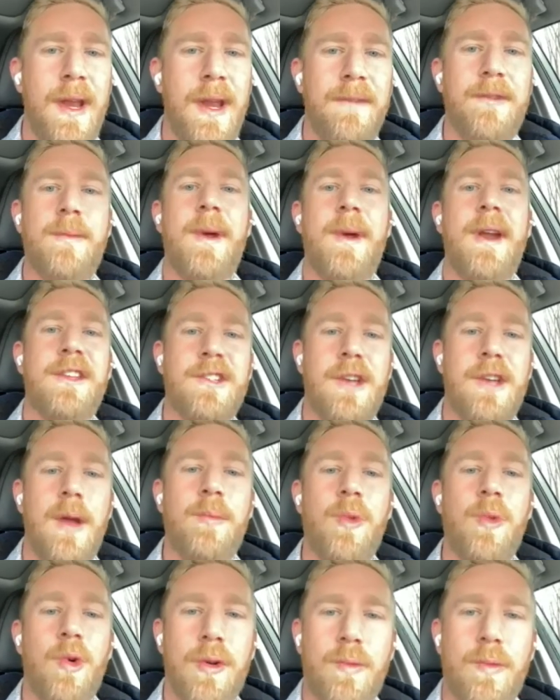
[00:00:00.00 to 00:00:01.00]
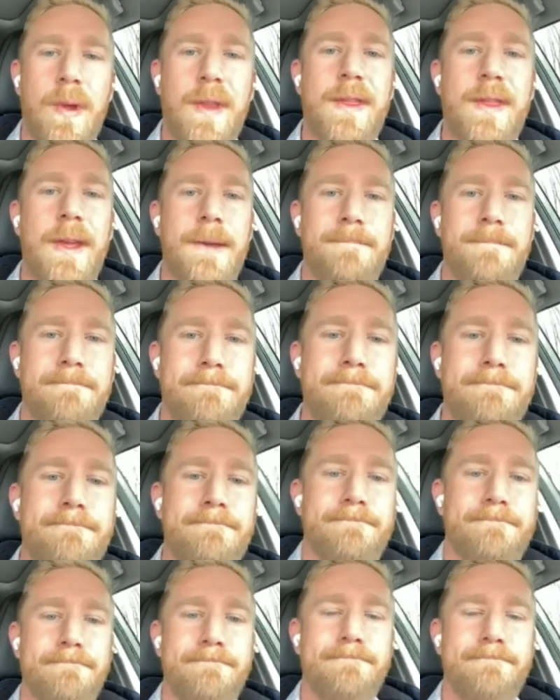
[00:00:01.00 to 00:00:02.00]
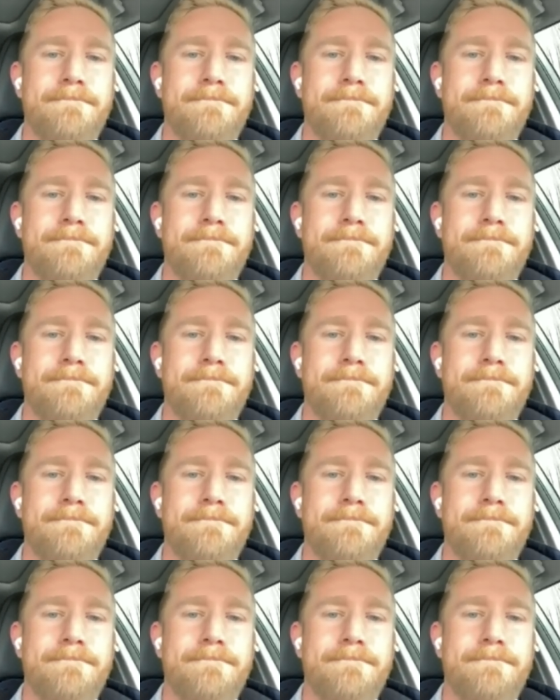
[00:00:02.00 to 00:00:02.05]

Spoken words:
everybody's on board with it. Mm-hmm.